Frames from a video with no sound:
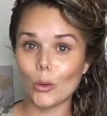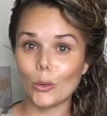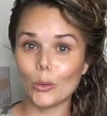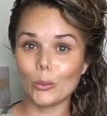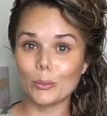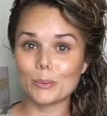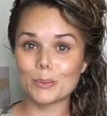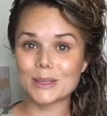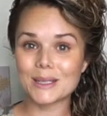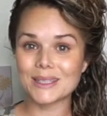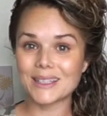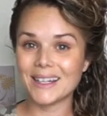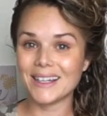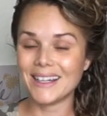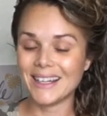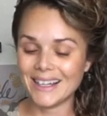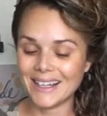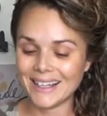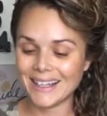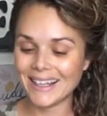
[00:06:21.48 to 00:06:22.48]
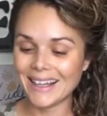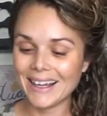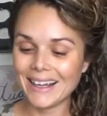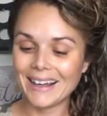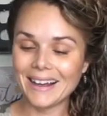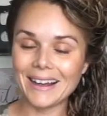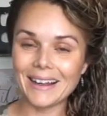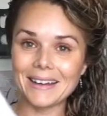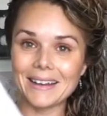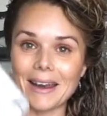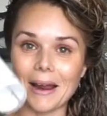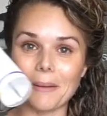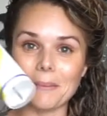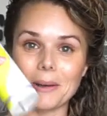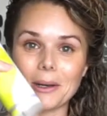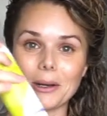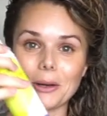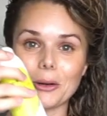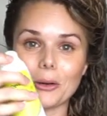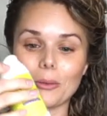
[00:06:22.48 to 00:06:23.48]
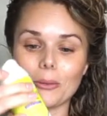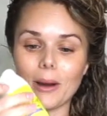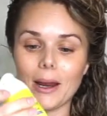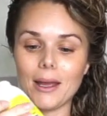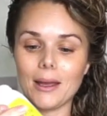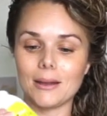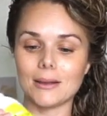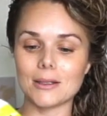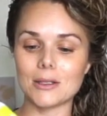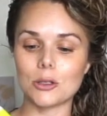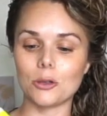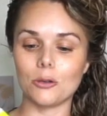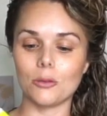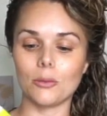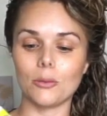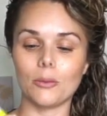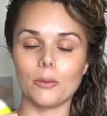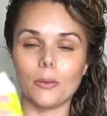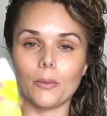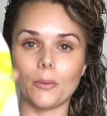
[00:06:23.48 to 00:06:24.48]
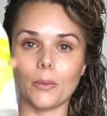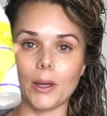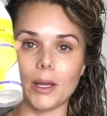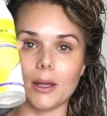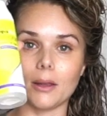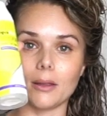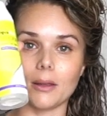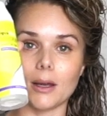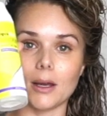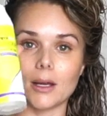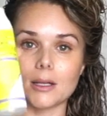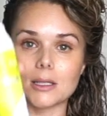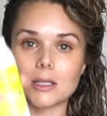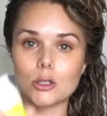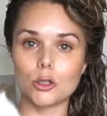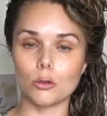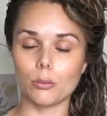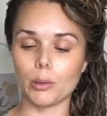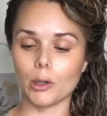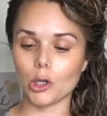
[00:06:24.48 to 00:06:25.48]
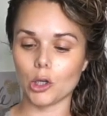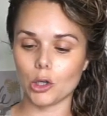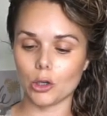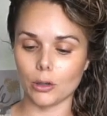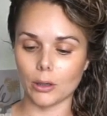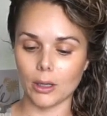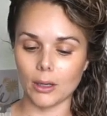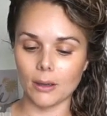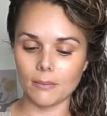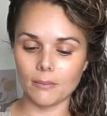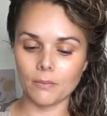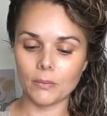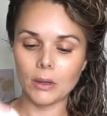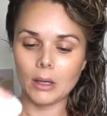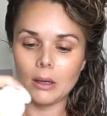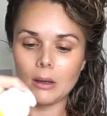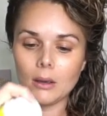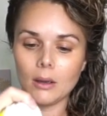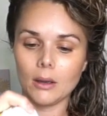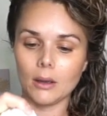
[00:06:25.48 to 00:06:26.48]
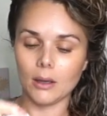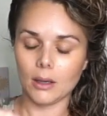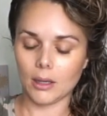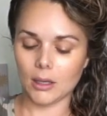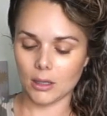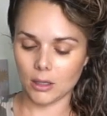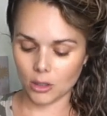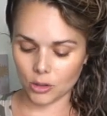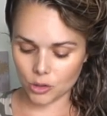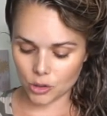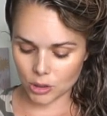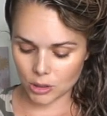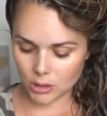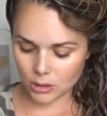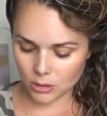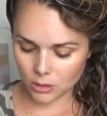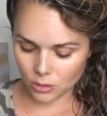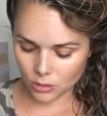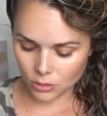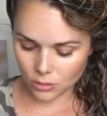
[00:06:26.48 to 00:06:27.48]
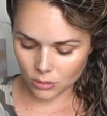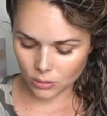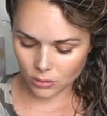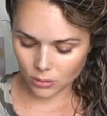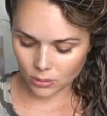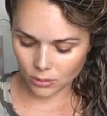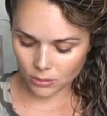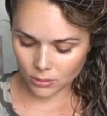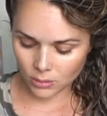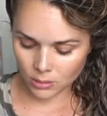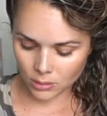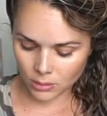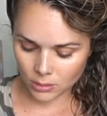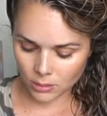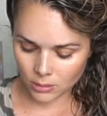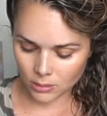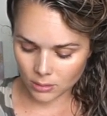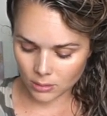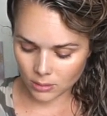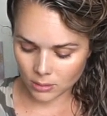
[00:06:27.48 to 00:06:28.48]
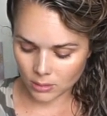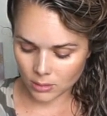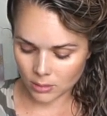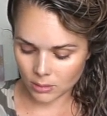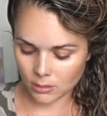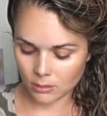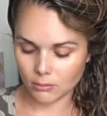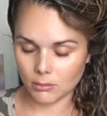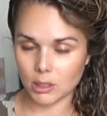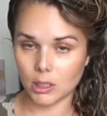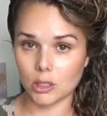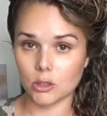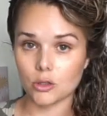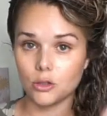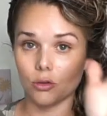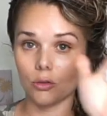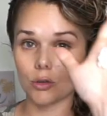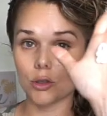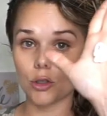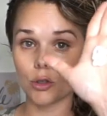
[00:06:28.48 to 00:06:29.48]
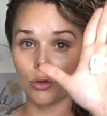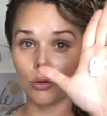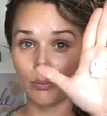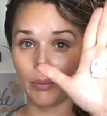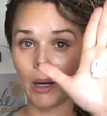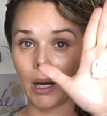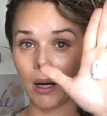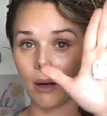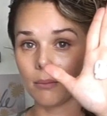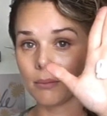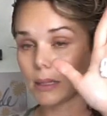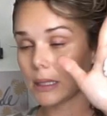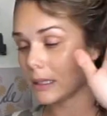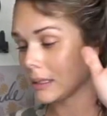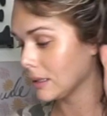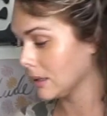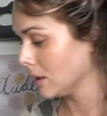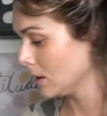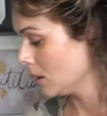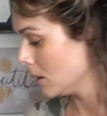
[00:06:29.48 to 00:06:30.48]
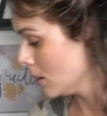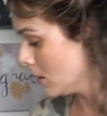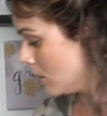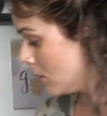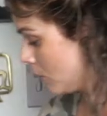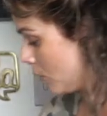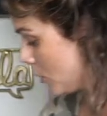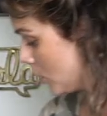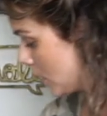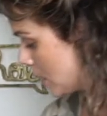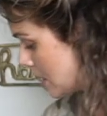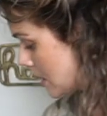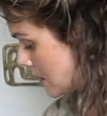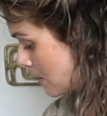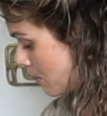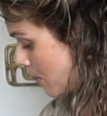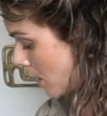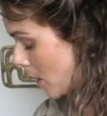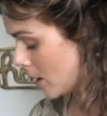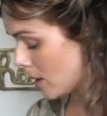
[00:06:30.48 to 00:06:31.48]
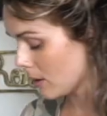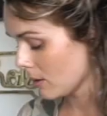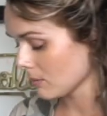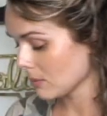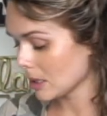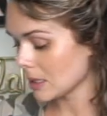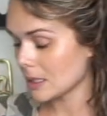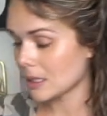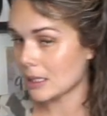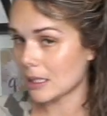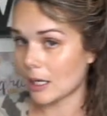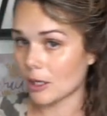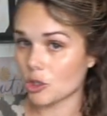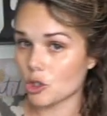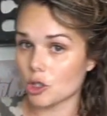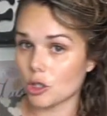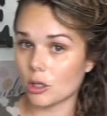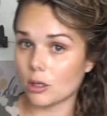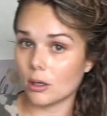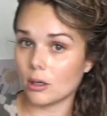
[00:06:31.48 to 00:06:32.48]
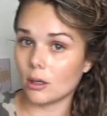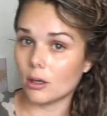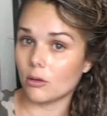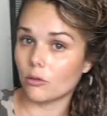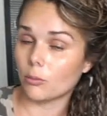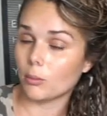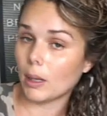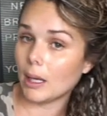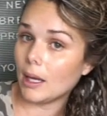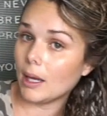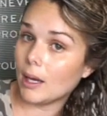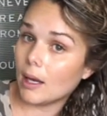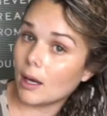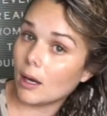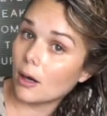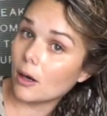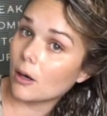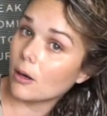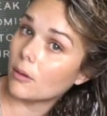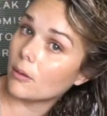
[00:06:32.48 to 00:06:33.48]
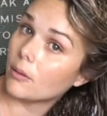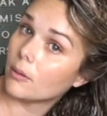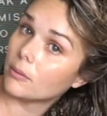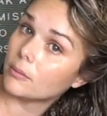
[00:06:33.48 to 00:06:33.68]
oops. Now I'm going to go right into with the super cream. And I'm going to do 2 pumps for this bottom section of my hair.